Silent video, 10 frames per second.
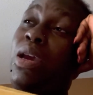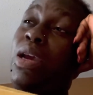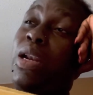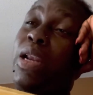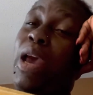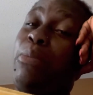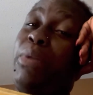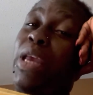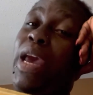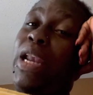That'll be
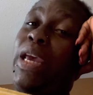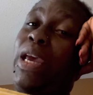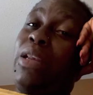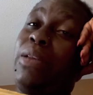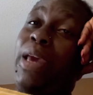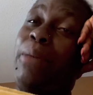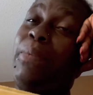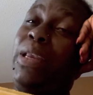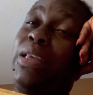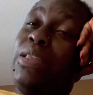that, that'll
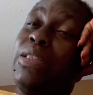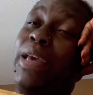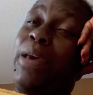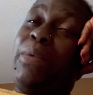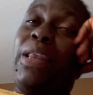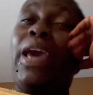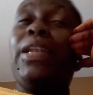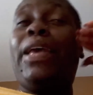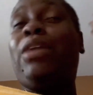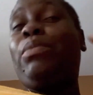be this, that'll be that,
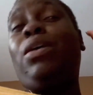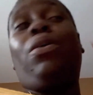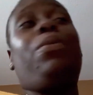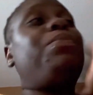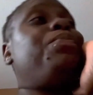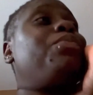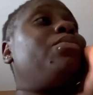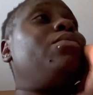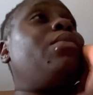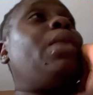that'll be all.
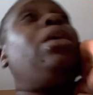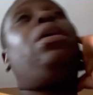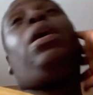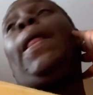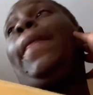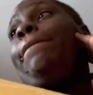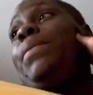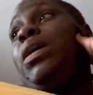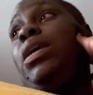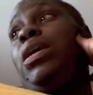
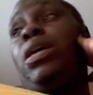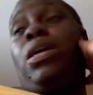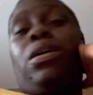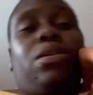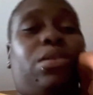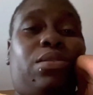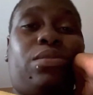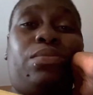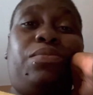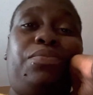But, yeah.
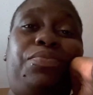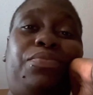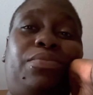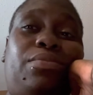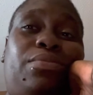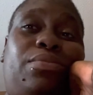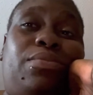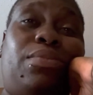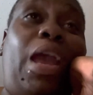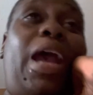I don't
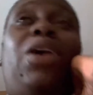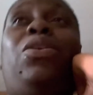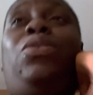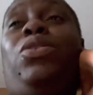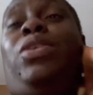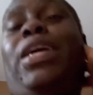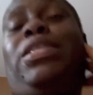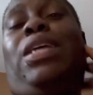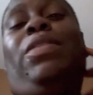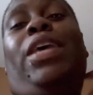know, you
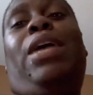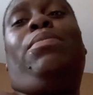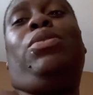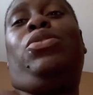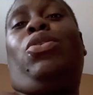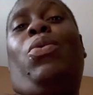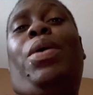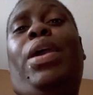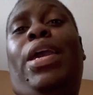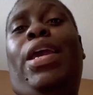guys. I think I'm just go
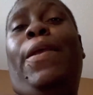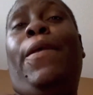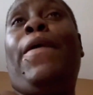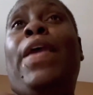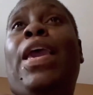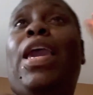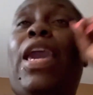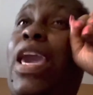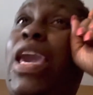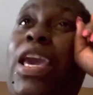ahead
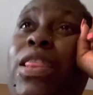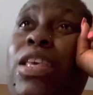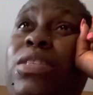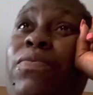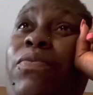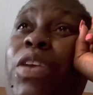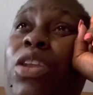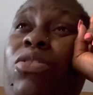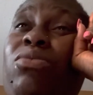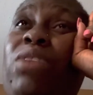and end this
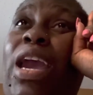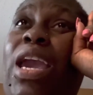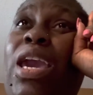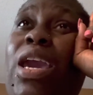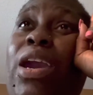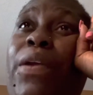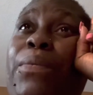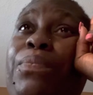video right here.